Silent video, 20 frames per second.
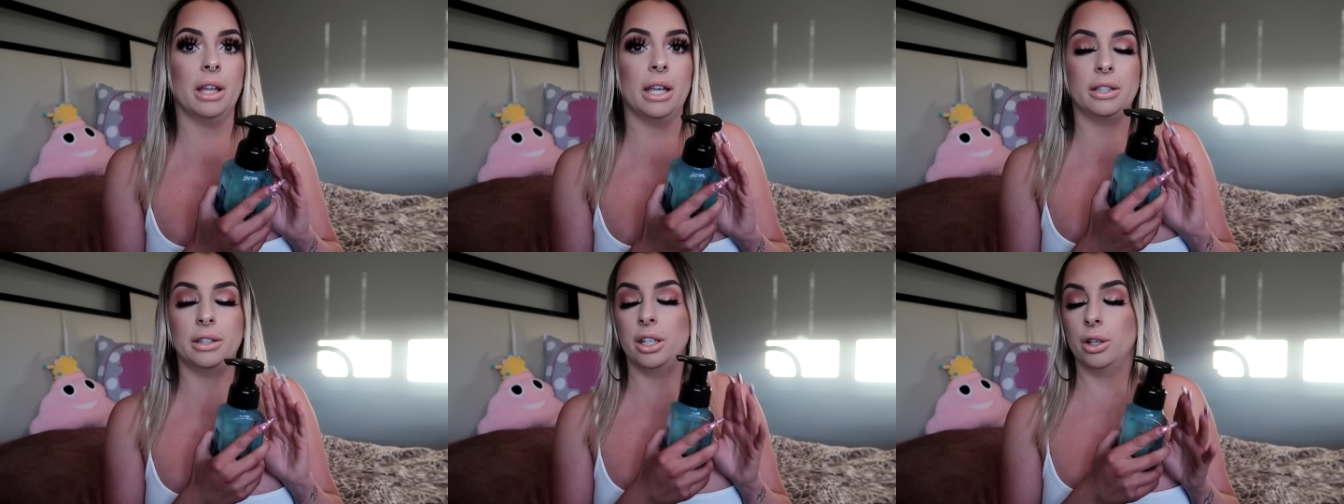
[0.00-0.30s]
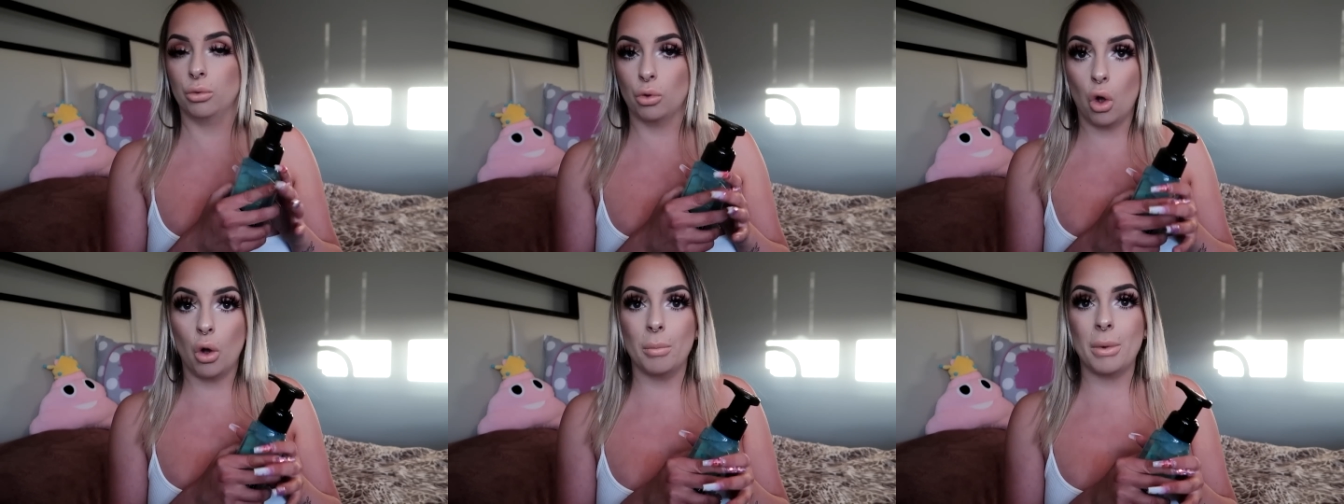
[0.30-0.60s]
Like
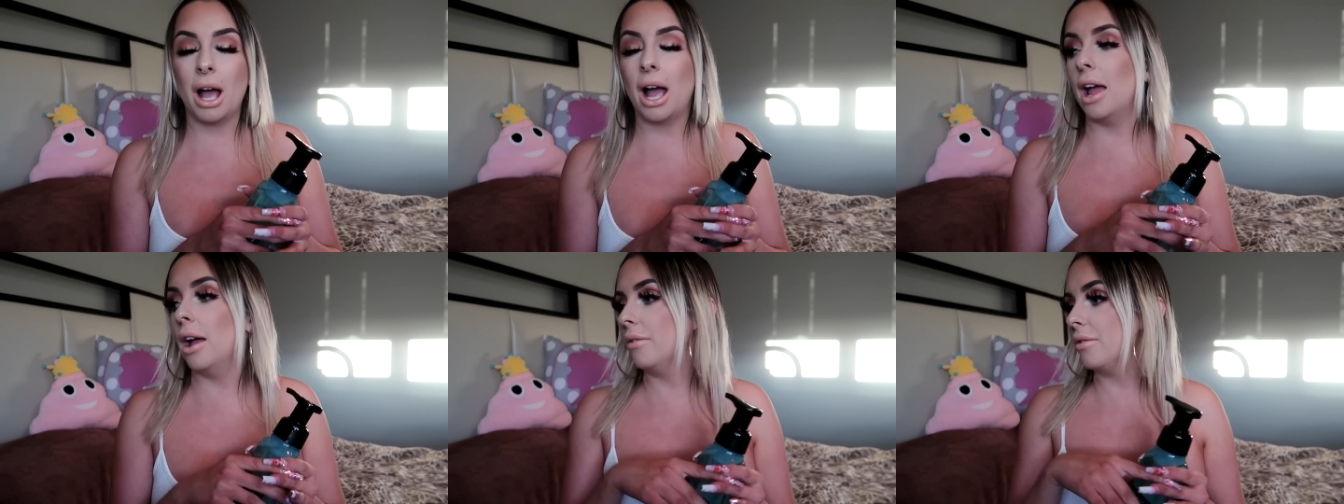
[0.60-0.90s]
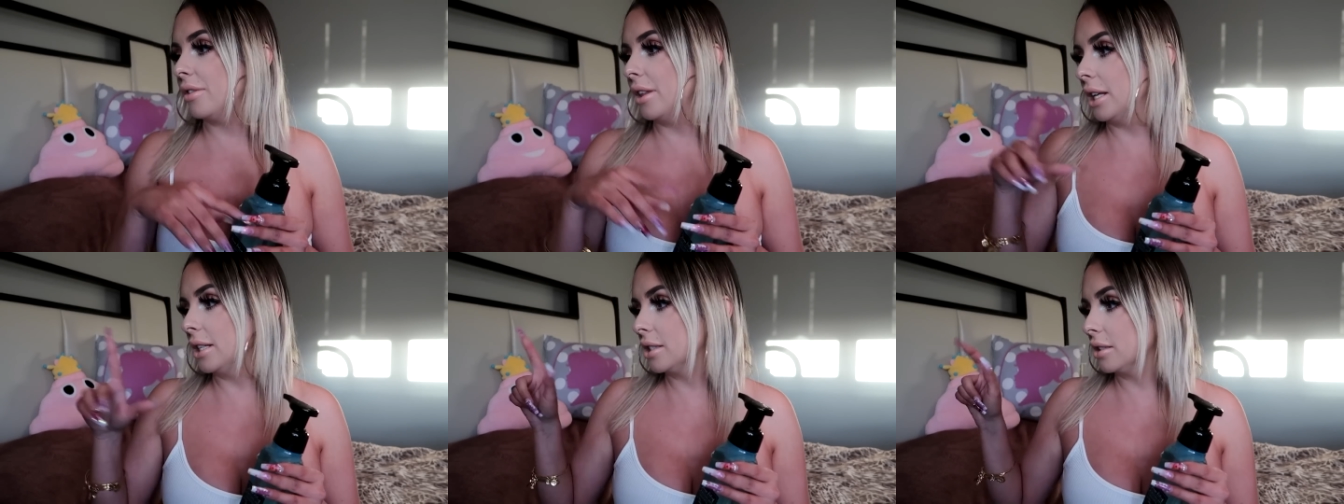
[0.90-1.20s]
the aroma, I
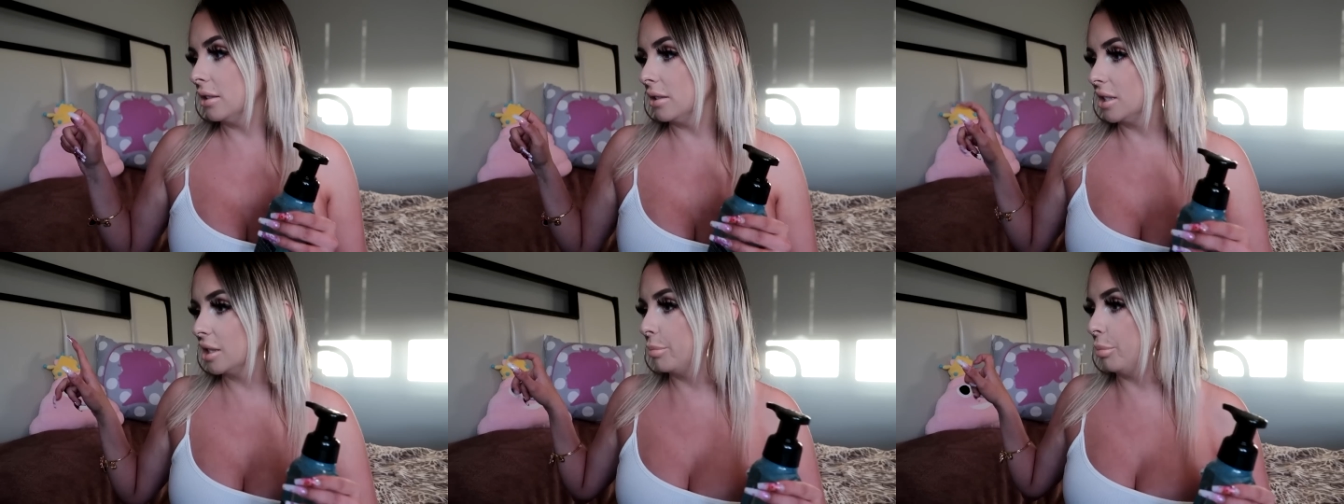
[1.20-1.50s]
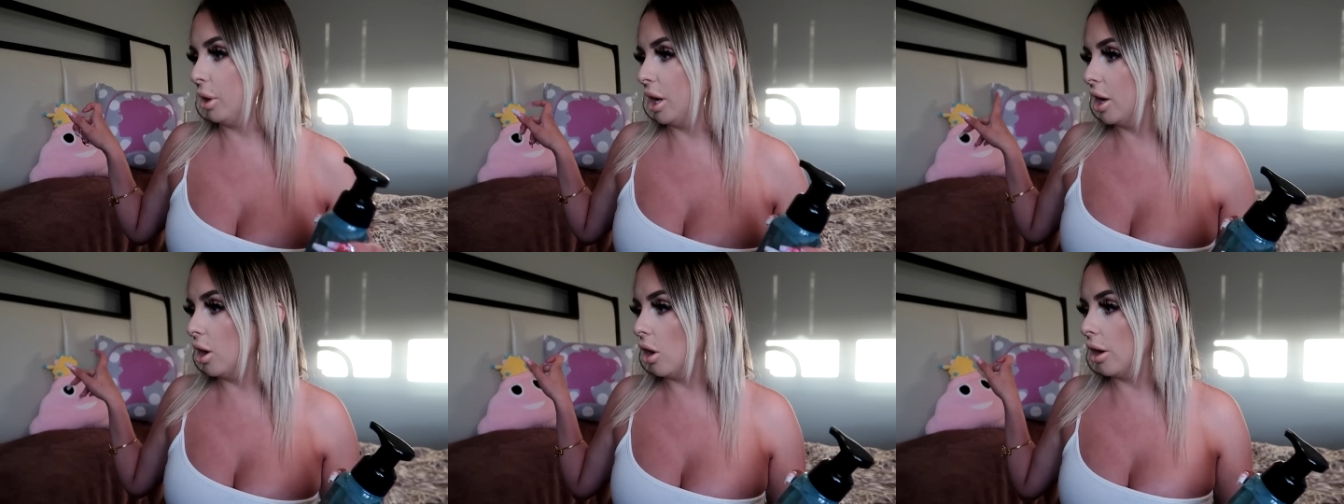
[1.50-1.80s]
have things to
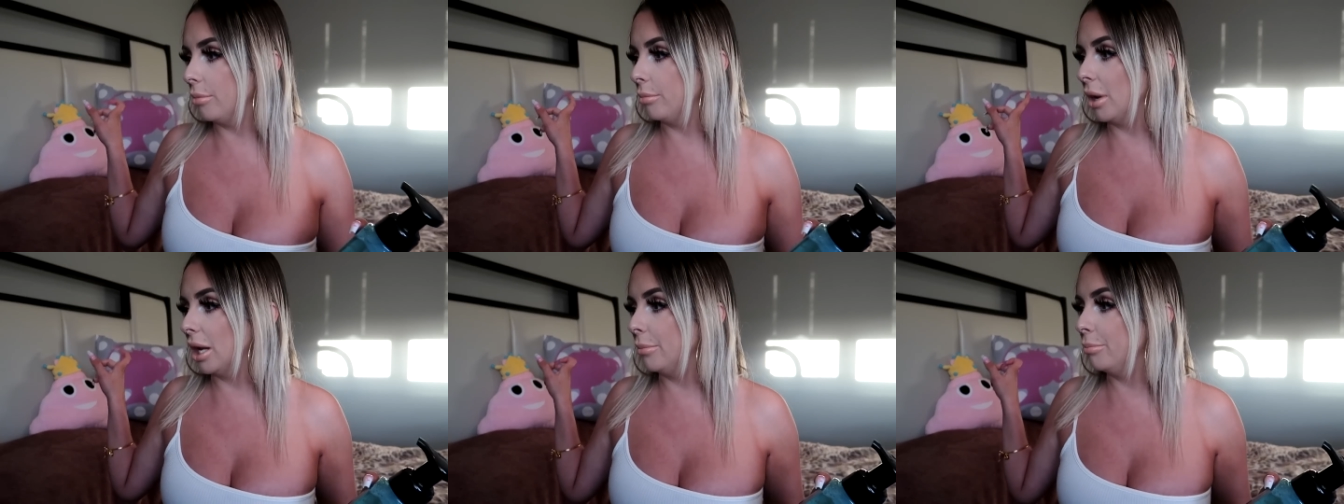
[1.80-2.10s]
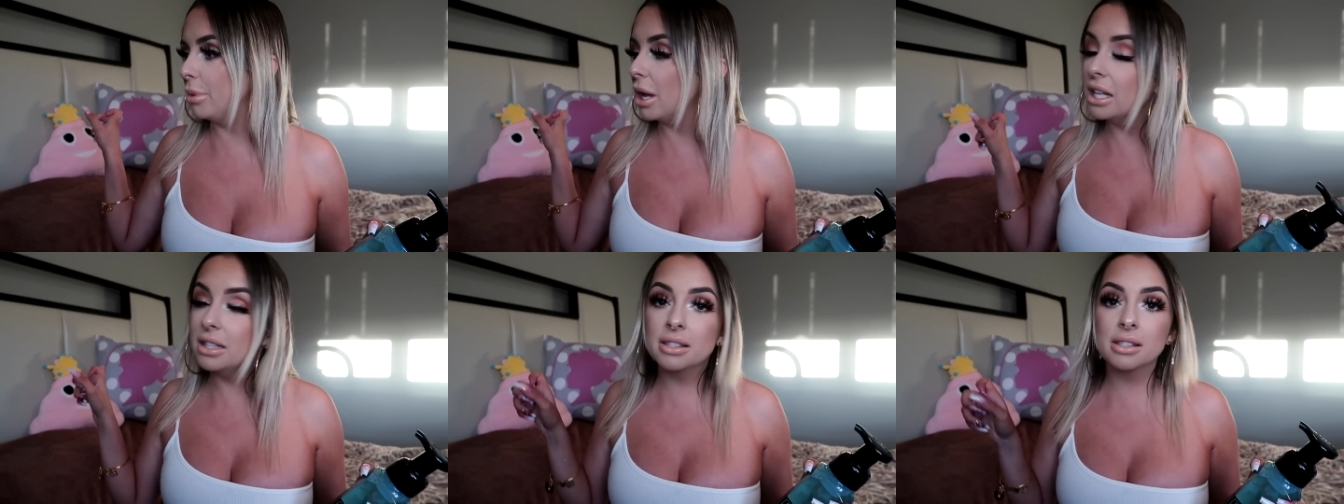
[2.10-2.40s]
spray on my
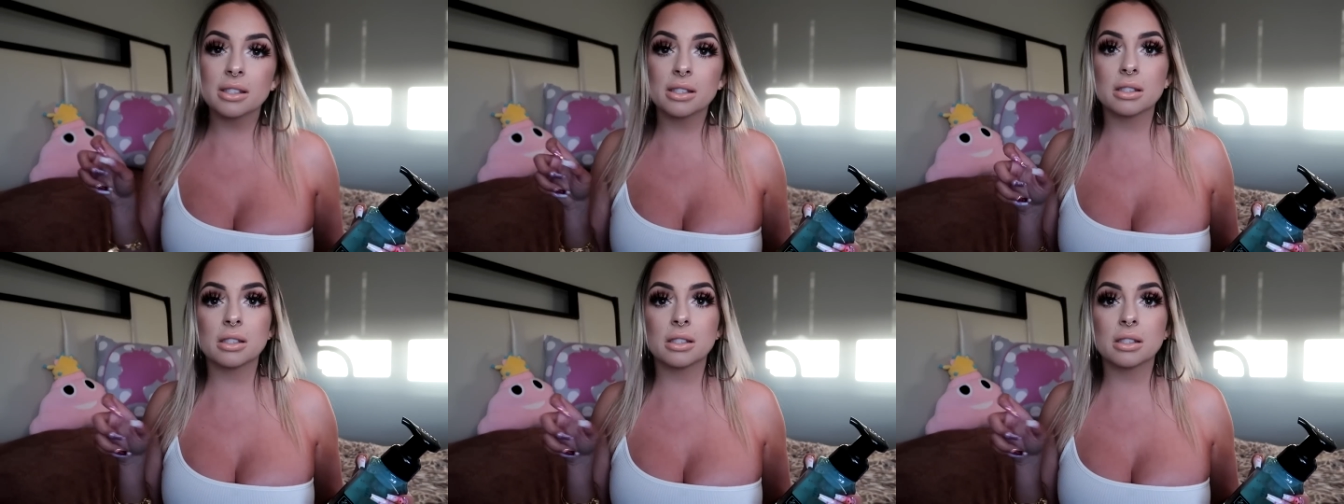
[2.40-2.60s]
bed